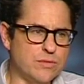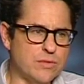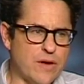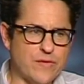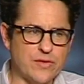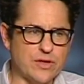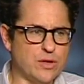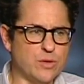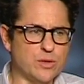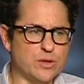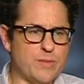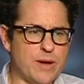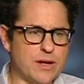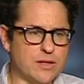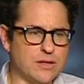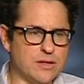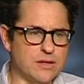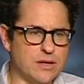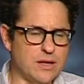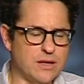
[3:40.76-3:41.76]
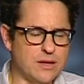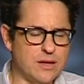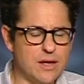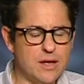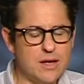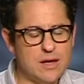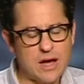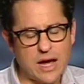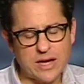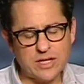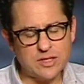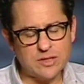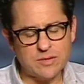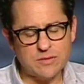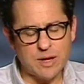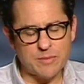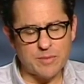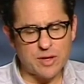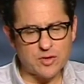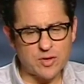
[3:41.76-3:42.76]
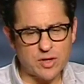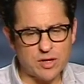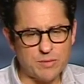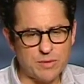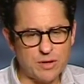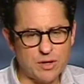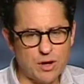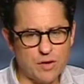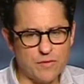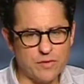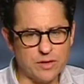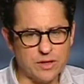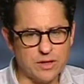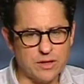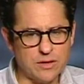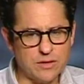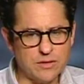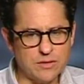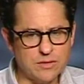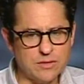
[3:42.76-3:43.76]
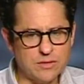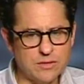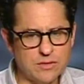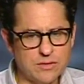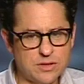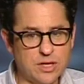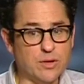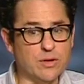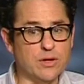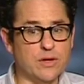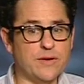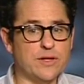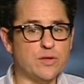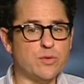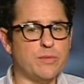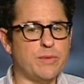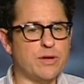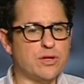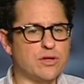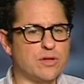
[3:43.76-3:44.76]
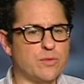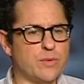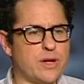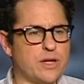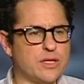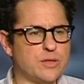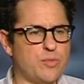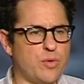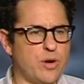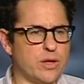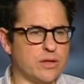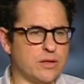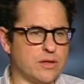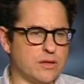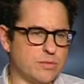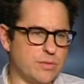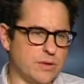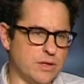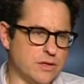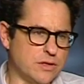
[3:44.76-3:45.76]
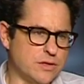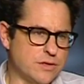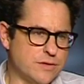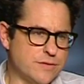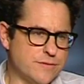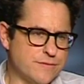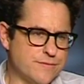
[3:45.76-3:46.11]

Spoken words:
everything you expected. And I'm not trying to be overly secretive, I just want to make sure that we're not spoiling the experience.